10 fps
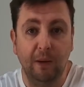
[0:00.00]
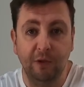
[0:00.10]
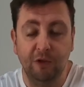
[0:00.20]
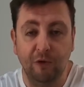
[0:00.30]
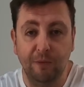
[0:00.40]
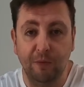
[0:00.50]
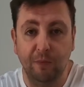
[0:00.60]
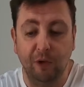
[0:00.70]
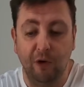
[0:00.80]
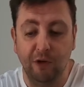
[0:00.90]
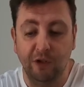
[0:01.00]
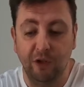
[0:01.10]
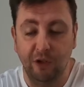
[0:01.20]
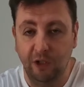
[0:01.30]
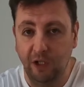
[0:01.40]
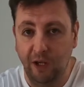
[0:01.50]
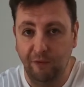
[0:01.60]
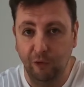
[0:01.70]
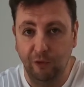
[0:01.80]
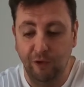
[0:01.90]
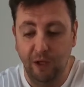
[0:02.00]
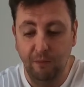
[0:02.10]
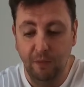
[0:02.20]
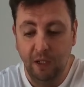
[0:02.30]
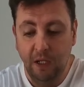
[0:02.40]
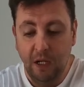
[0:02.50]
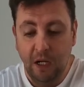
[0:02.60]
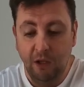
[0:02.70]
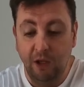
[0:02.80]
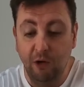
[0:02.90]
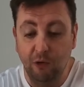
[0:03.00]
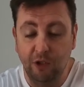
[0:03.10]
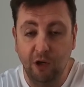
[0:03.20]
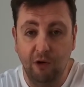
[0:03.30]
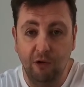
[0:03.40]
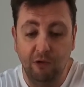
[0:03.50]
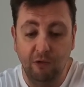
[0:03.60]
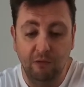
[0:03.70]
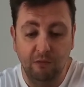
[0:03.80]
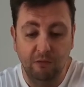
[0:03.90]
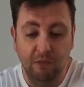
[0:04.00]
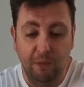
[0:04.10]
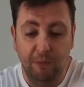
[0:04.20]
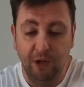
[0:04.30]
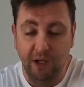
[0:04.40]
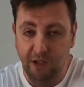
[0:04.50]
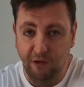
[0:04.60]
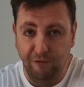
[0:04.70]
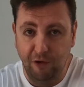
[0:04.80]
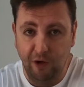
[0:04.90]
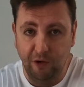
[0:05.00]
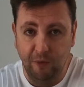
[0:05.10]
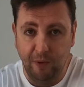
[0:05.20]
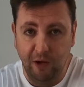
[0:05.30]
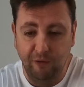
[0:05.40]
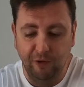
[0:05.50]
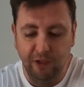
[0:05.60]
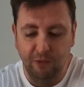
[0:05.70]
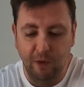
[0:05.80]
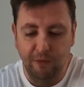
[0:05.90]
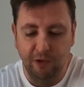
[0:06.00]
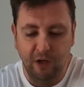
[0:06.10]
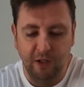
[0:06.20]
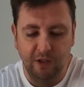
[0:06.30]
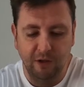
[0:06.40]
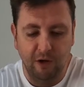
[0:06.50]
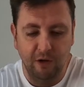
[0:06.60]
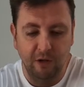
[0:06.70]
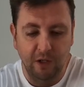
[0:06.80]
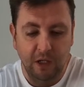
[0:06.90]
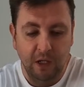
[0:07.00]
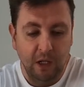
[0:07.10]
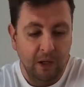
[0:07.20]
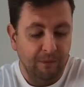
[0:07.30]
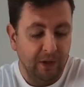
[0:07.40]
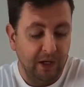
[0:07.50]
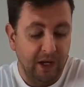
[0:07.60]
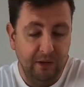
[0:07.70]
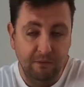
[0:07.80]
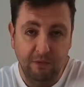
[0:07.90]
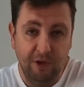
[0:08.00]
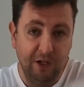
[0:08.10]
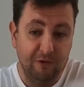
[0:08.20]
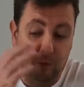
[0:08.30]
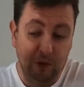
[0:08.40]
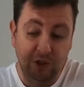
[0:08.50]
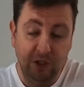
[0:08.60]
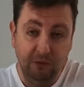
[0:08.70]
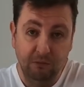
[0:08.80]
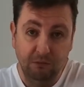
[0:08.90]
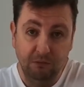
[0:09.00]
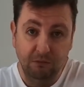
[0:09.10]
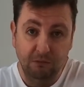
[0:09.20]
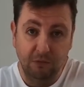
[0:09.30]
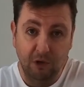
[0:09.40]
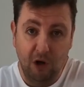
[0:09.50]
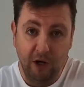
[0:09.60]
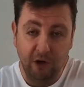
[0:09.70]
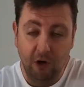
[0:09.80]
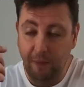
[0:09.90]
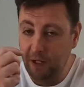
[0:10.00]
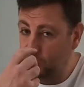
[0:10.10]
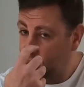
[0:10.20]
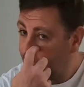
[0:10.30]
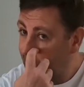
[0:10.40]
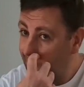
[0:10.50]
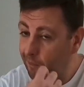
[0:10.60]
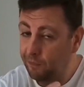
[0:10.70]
description below so that you can have a look for them. They also are pretty easy to find on the Powerflex website. So again, thanks for watching. Like, comment, share,